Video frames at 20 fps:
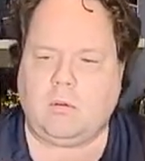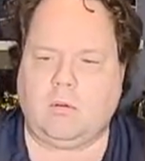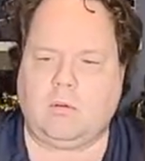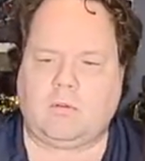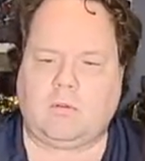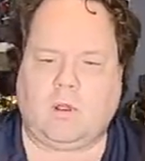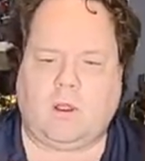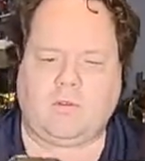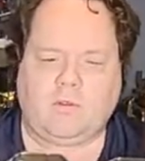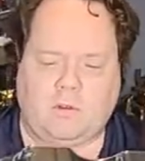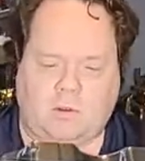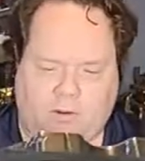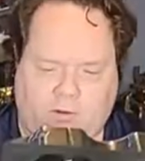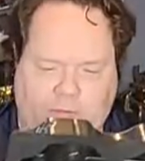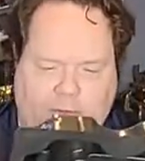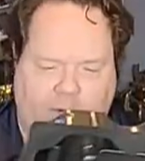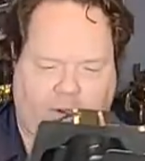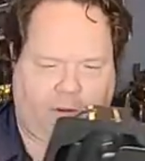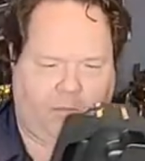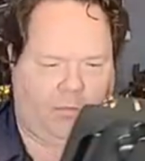Which also looks
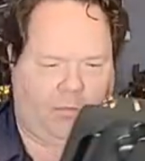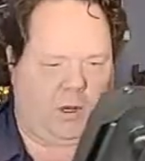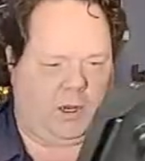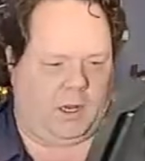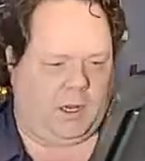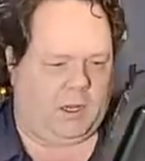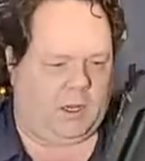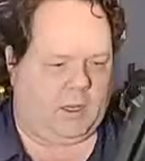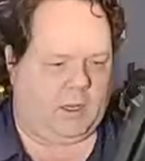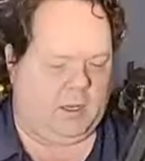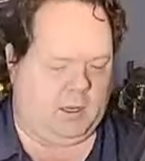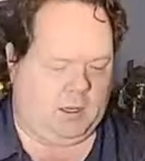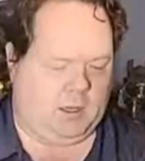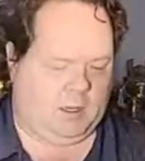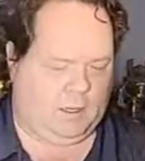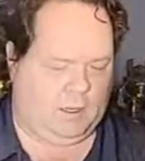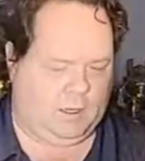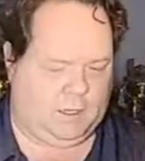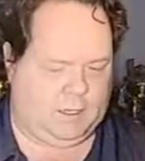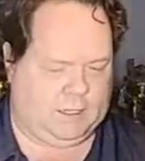pretty bleak.
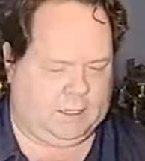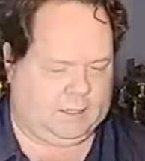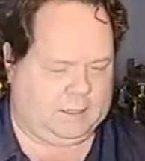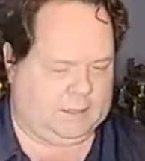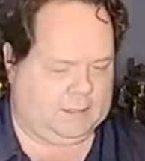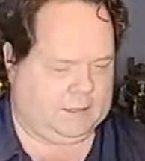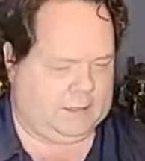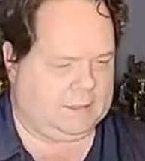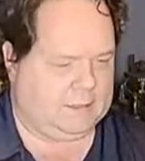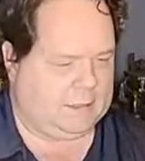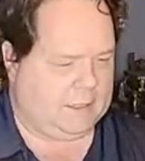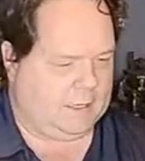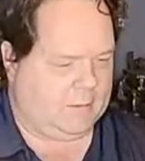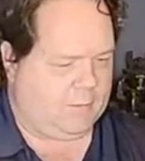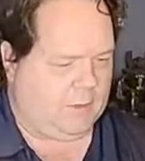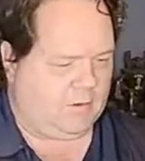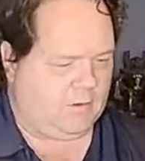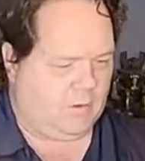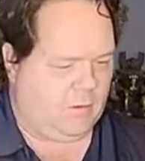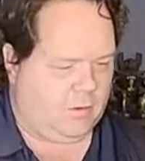Not
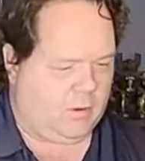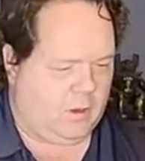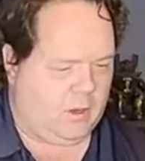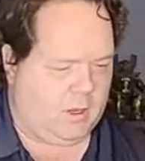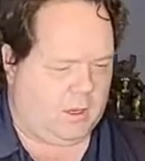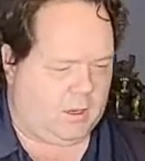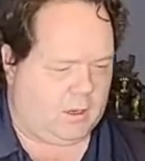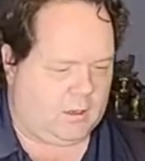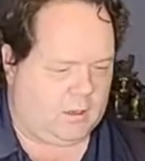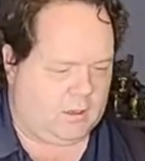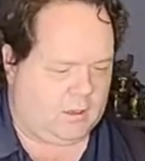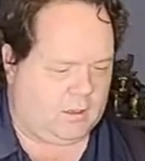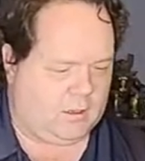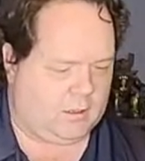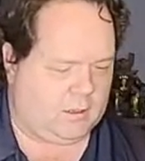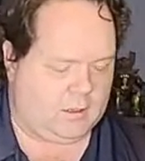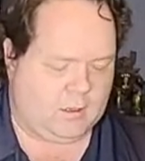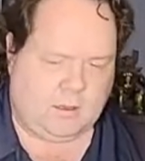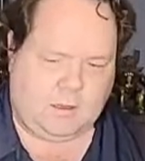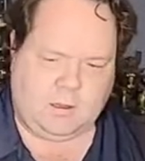much going on.
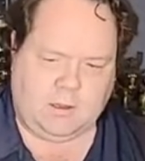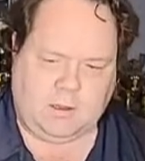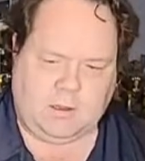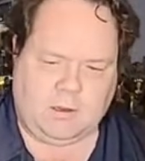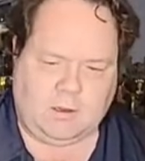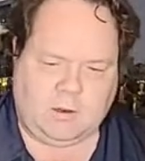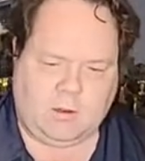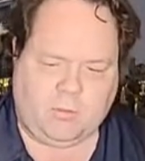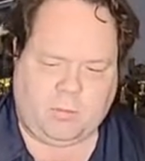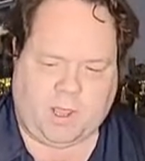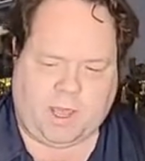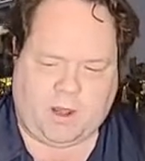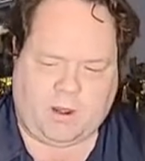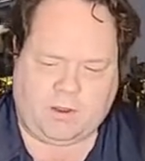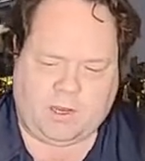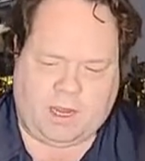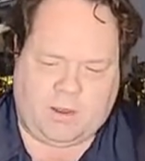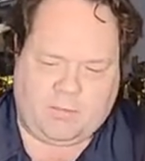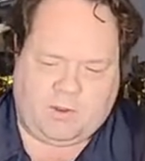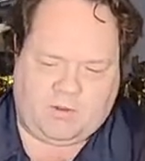No battle
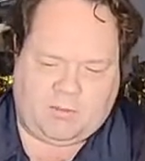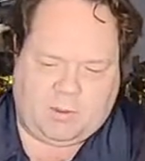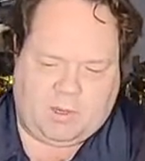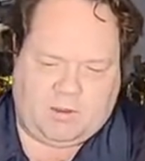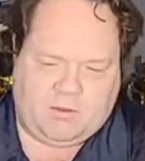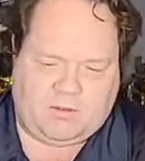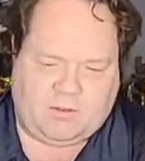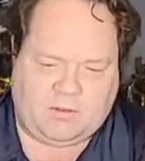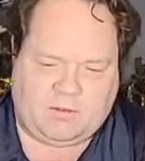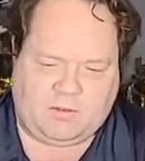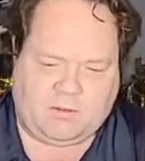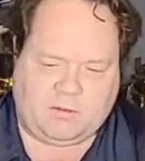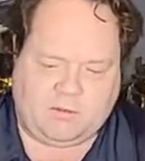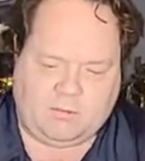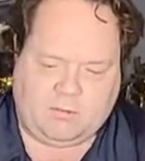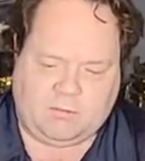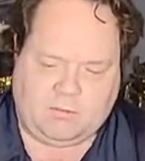damage pieces.